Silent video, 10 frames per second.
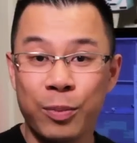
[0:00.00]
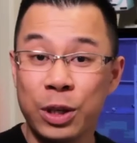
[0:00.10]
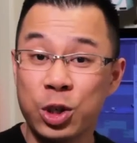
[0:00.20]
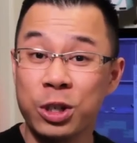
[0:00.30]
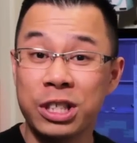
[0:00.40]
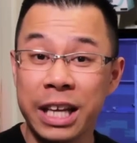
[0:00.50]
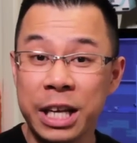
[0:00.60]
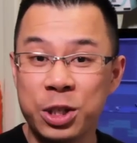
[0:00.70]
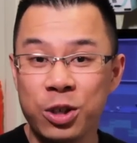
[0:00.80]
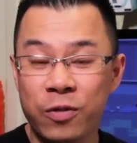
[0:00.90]
Be sure to
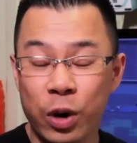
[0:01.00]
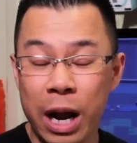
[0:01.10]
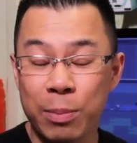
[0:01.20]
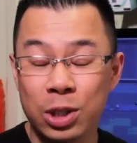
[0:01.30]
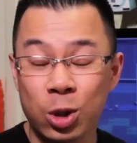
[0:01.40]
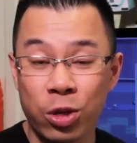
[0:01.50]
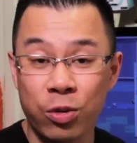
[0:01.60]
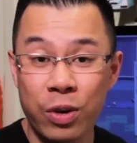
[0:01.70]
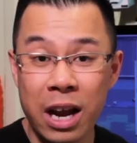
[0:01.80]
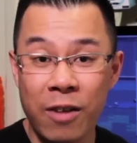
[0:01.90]
stay tuned for episode
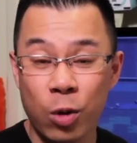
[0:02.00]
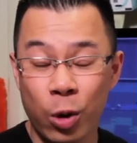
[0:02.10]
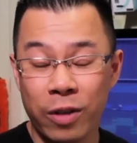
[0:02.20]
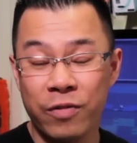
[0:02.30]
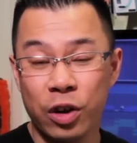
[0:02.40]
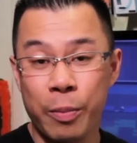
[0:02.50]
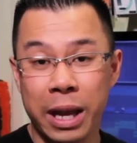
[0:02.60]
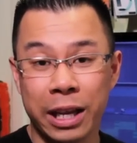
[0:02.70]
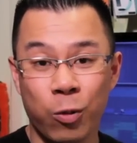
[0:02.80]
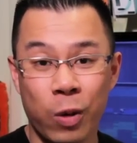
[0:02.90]
3 of Ronin
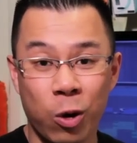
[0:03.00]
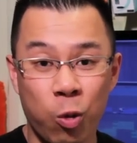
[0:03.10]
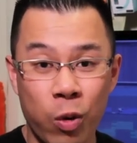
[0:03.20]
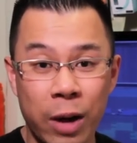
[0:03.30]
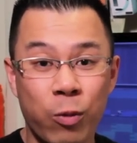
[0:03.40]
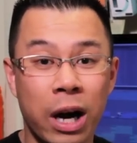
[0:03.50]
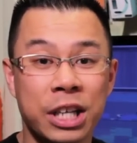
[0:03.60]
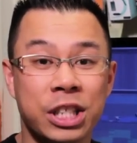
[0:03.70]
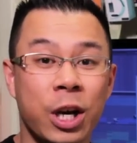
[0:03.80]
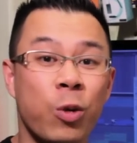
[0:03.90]
Filmmaking 101, where
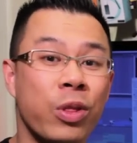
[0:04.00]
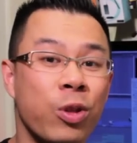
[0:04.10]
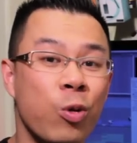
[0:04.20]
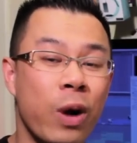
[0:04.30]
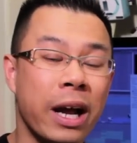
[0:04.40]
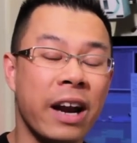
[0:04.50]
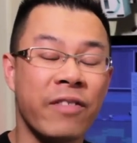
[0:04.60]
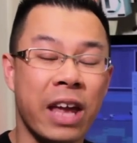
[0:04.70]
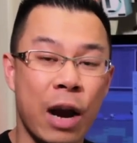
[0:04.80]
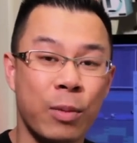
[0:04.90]
I share with you what kind
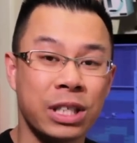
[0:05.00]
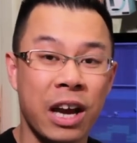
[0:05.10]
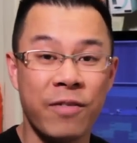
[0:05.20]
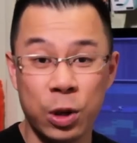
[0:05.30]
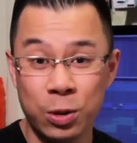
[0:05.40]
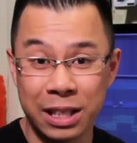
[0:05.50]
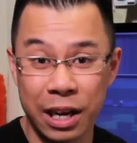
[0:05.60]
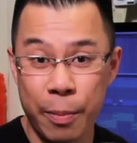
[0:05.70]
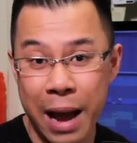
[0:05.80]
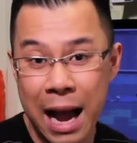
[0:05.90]
of cameras I've used
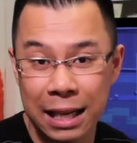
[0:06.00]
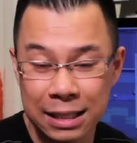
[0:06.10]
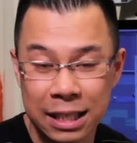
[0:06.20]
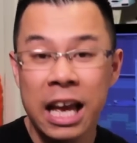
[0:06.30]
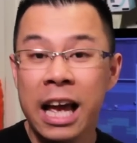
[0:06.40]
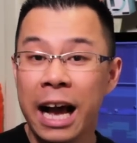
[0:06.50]
in the past.